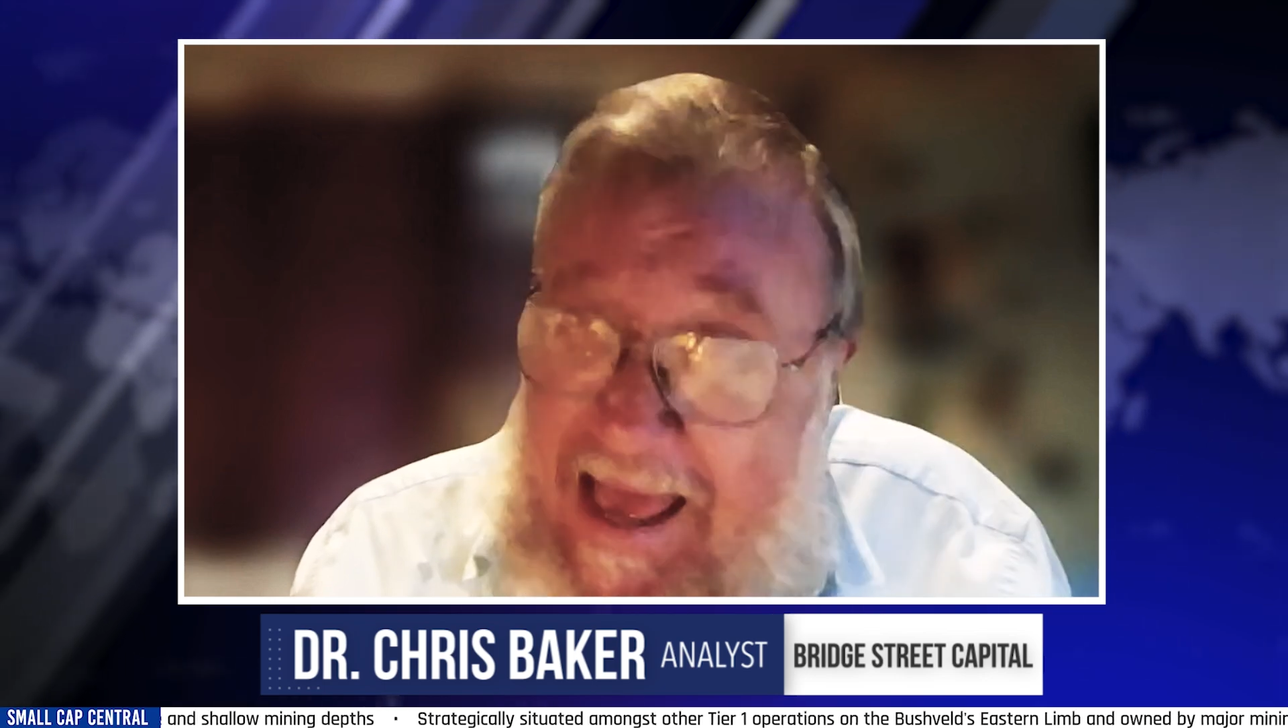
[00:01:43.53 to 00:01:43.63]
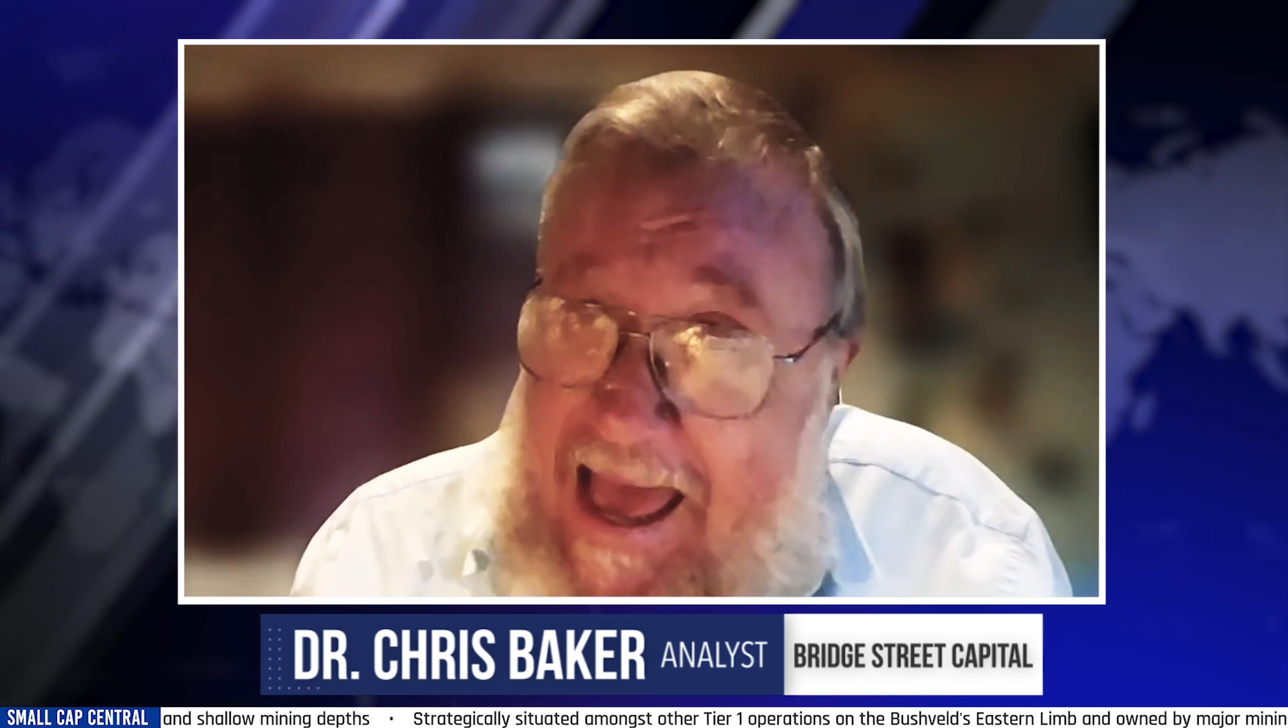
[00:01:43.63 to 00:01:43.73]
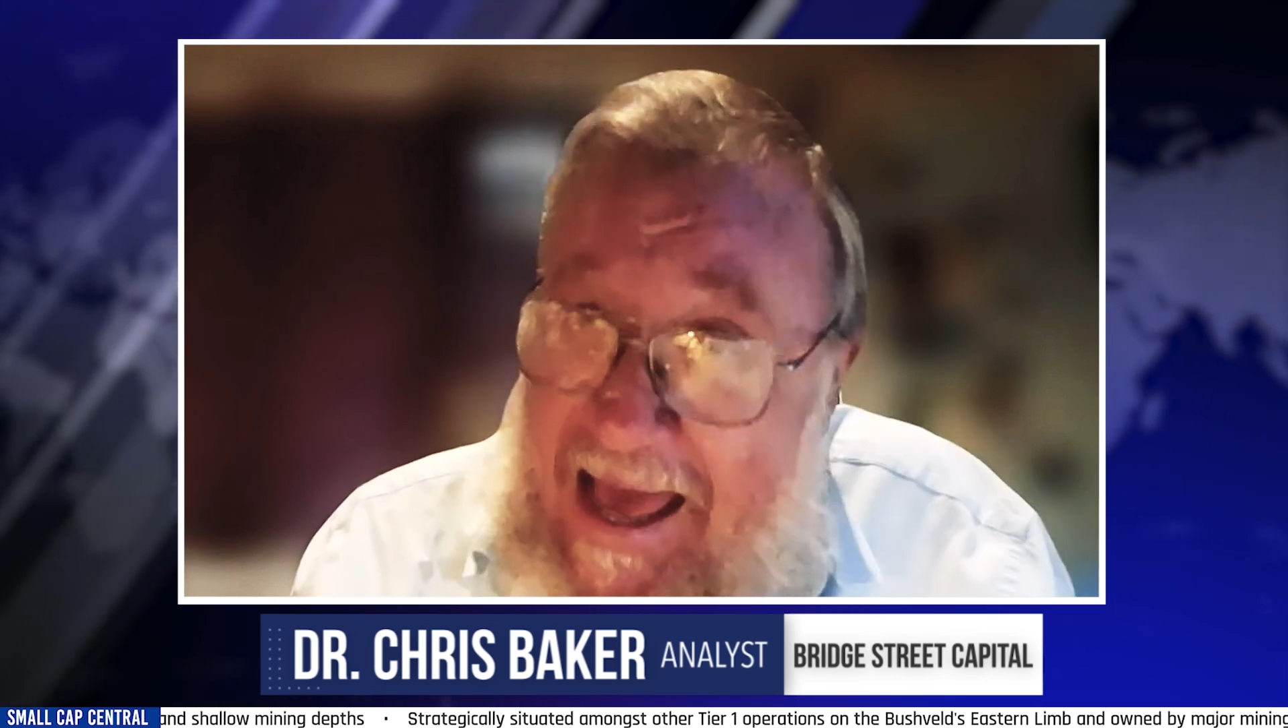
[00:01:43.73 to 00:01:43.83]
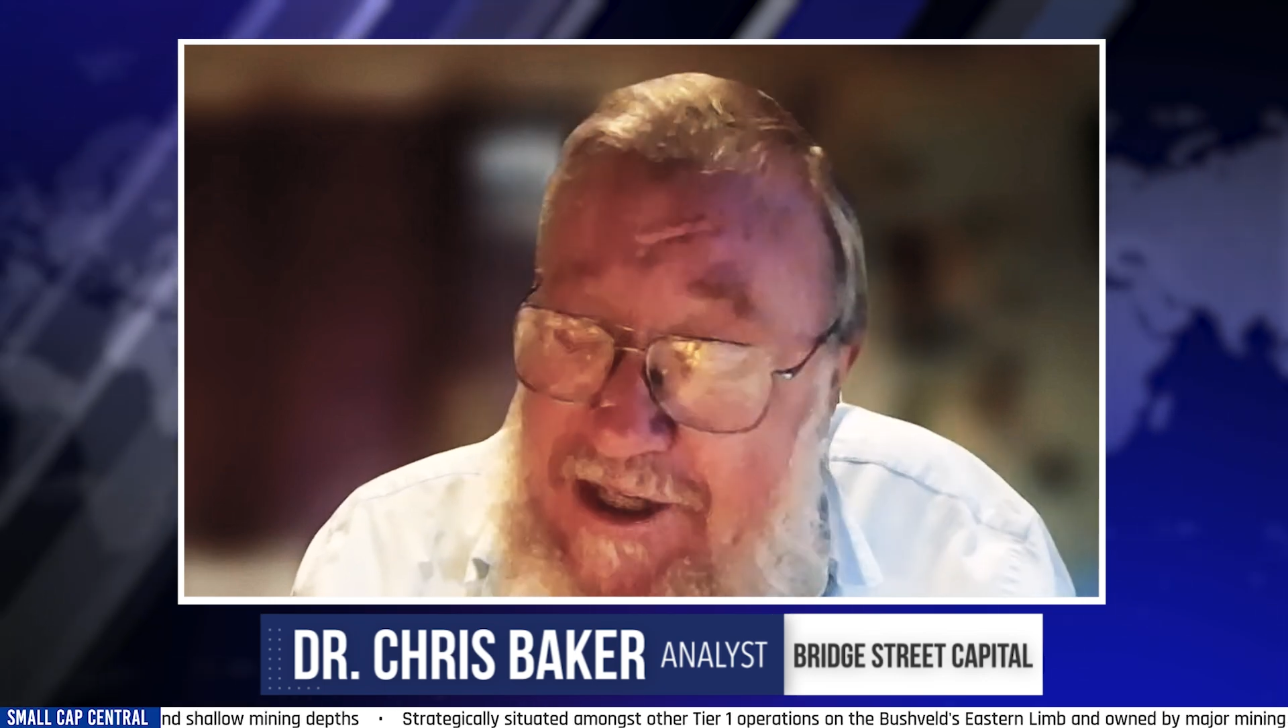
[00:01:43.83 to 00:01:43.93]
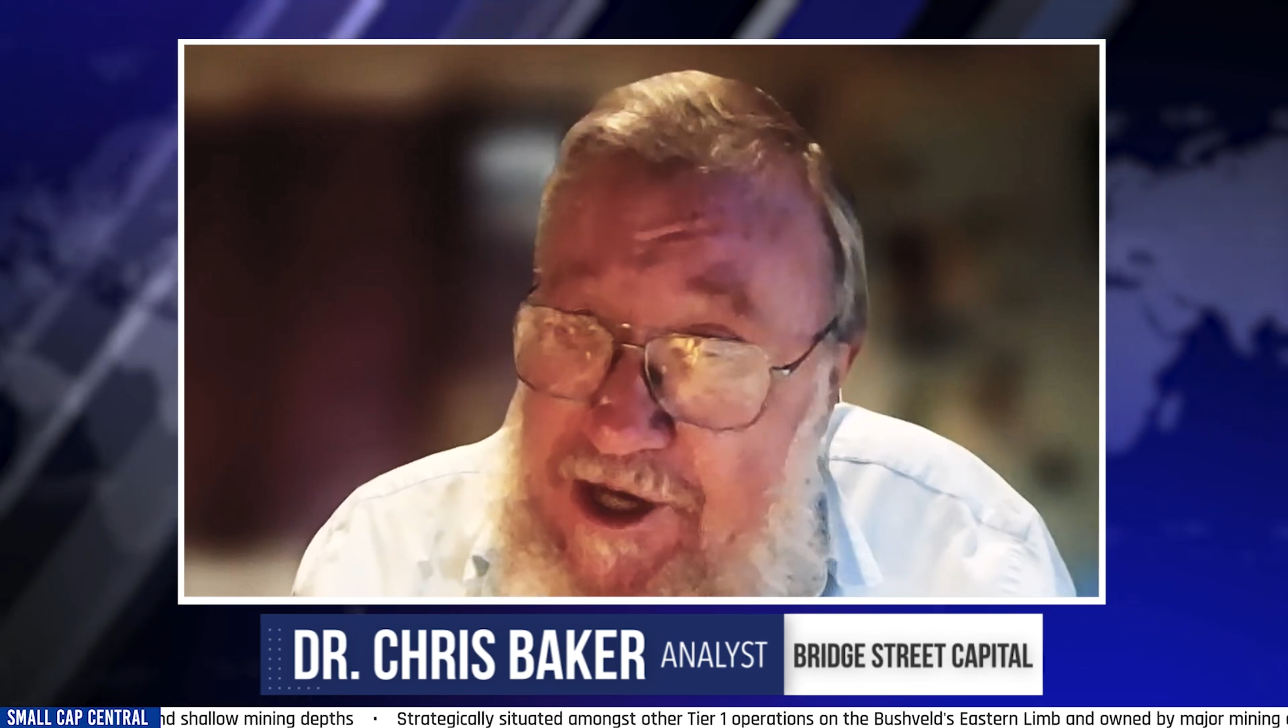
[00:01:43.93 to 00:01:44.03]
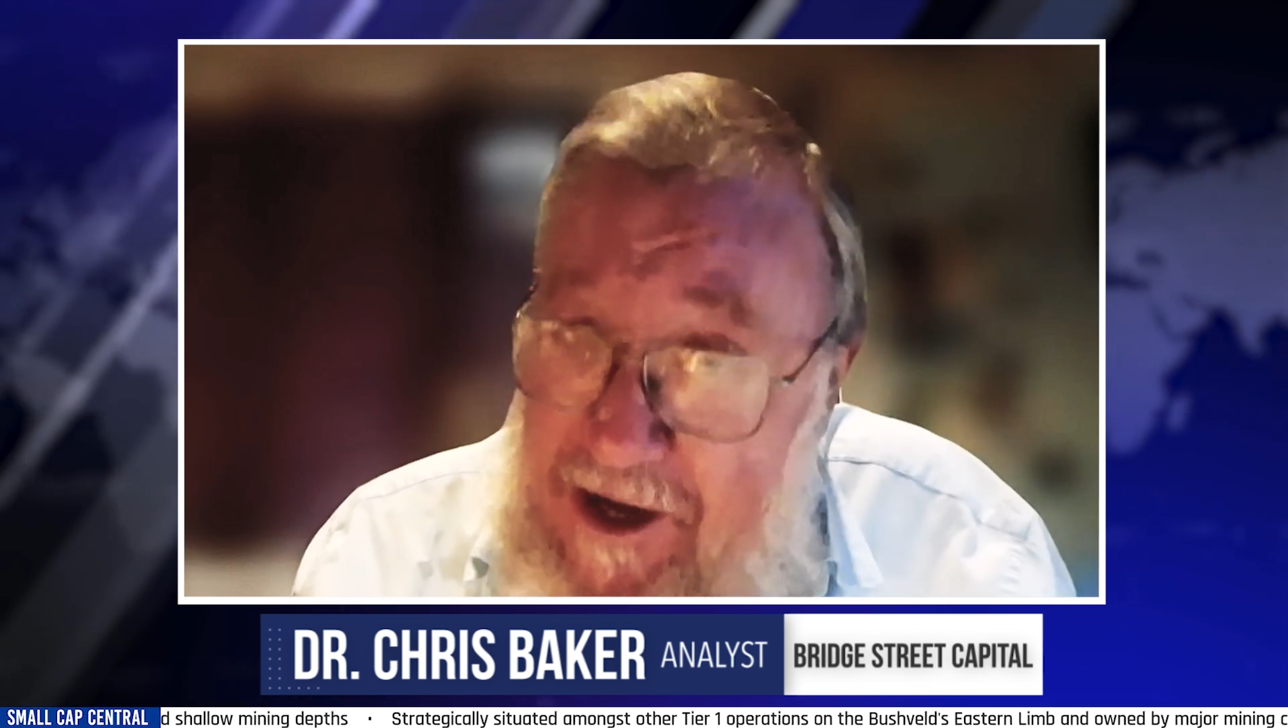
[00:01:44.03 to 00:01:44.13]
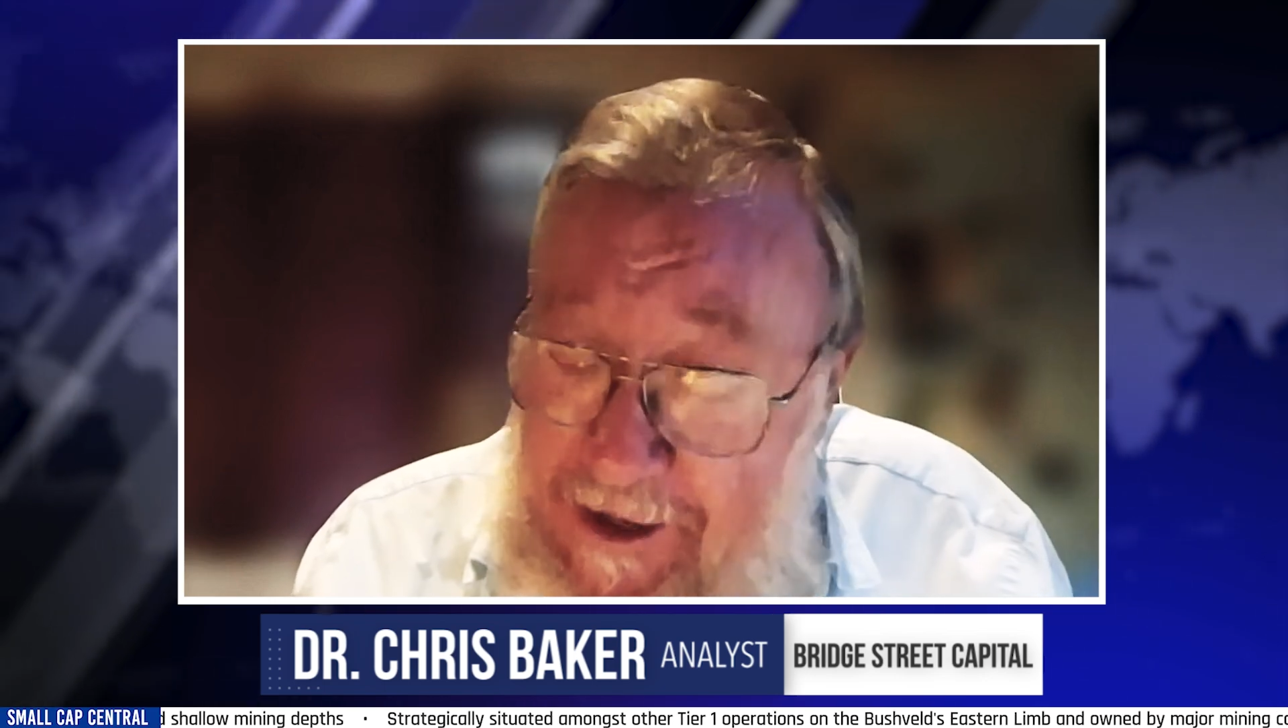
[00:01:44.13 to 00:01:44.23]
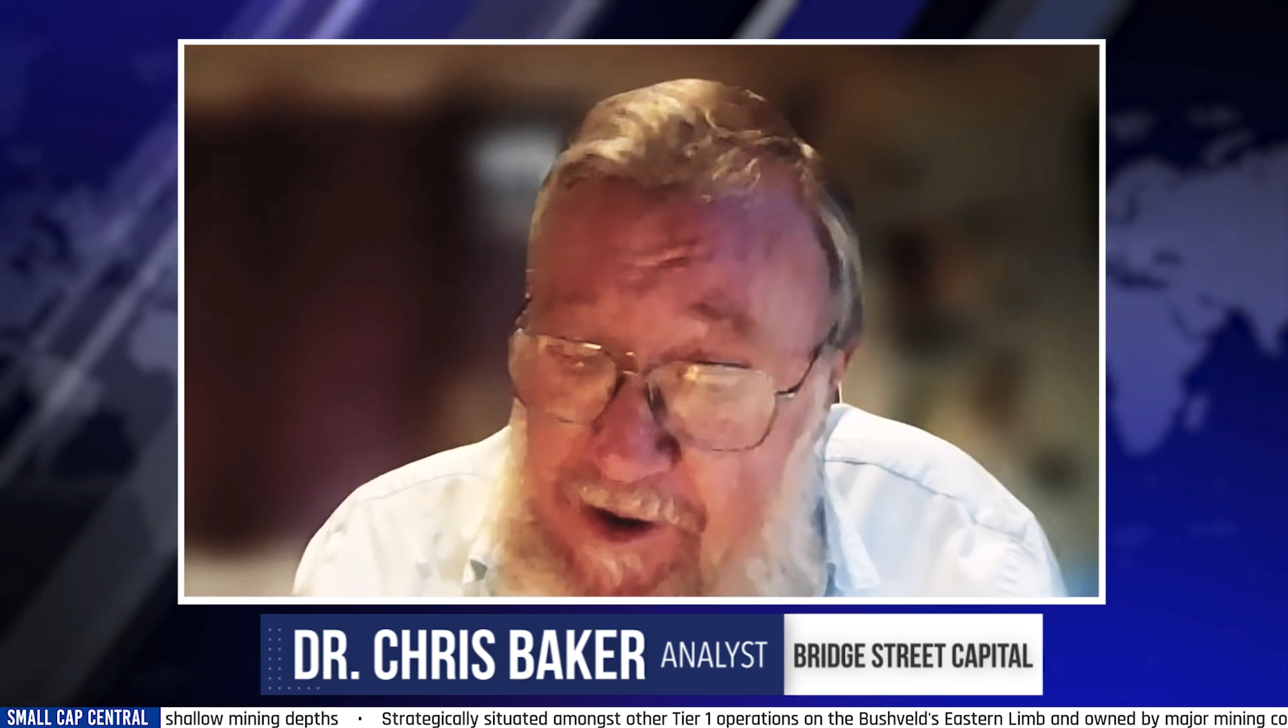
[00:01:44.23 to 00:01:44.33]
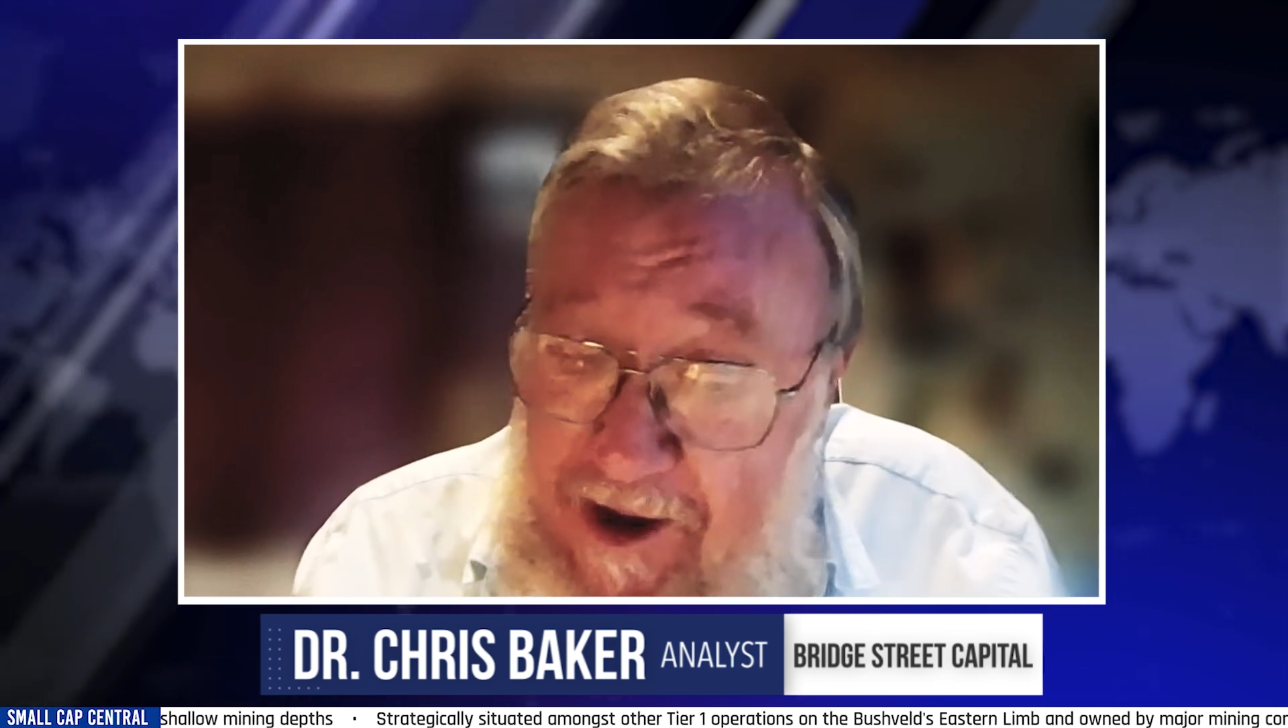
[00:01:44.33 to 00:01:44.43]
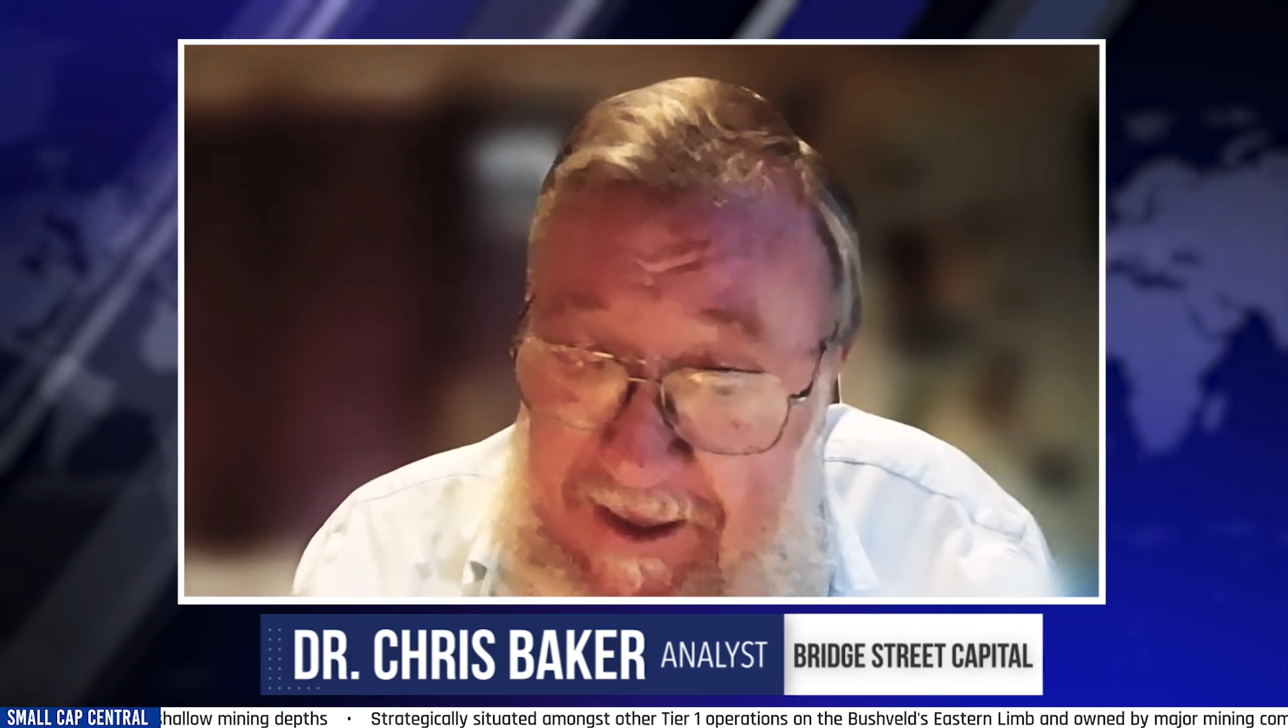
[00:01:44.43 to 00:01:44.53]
And it's high grade.